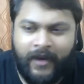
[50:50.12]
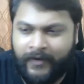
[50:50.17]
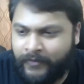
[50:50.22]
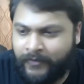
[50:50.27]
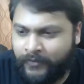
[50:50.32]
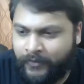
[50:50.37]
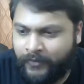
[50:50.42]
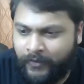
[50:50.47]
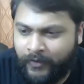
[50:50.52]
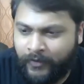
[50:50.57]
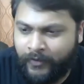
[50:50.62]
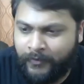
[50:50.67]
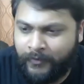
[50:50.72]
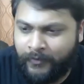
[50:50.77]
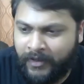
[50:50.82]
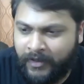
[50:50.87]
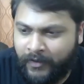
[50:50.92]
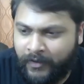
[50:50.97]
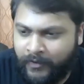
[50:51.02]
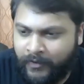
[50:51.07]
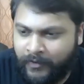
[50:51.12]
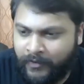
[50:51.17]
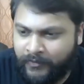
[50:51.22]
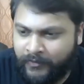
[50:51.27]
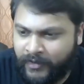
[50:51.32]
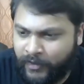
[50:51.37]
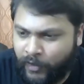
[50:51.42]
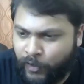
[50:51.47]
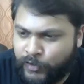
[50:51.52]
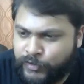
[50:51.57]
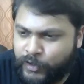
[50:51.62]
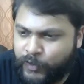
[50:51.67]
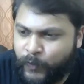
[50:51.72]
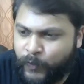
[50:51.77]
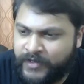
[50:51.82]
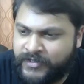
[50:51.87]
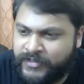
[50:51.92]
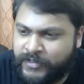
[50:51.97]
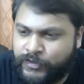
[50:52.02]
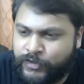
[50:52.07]
And there are also
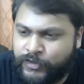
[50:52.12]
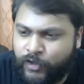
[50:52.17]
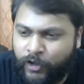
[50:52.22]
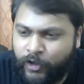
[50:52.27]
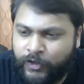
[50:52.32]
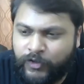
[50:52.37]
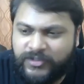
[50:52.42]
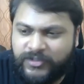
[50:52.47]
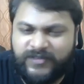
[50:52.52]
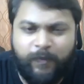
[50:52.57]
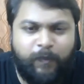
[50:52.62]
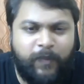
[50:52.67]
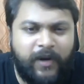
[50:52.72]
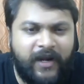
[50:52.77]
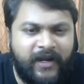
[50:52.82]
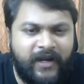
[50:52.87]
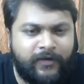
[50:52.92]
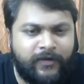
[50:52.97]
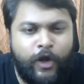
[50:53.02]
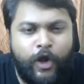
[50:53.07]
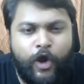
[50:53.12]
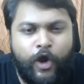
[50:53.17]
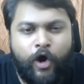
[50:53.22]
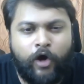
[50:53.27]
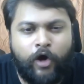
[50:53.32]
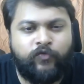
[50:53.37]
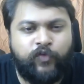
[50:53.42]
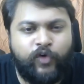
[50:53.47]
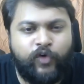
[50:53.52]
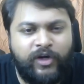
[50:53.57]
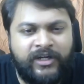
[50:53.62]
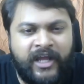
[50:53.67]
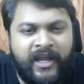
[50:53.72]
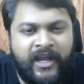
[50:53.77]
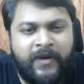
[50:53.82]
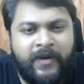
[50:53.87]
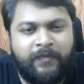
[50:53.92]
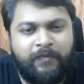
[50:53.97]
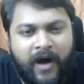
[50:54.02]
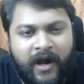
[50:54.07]
questions on your split on
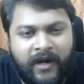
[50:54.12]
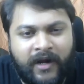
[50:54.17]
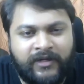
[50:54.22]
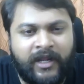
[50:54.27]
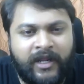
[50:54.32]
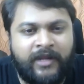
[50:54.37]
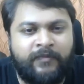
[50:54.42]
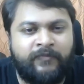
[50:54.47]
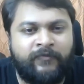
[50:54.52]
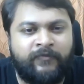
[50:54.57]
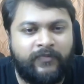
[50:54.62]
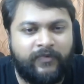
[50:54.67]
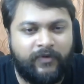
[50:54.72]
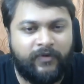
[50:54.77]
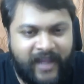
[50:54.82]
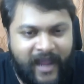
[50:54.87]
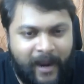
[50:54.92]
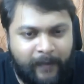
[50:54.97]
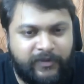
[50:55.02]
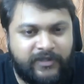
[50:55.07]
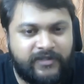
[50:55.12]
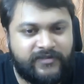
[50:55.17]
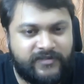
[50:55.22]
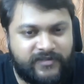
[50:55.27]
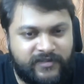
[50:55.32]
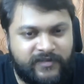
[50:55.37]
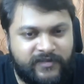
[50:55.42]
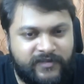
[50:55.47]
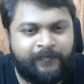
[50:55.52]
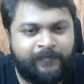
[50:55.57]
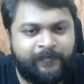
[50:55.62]
full-time and part-time captains.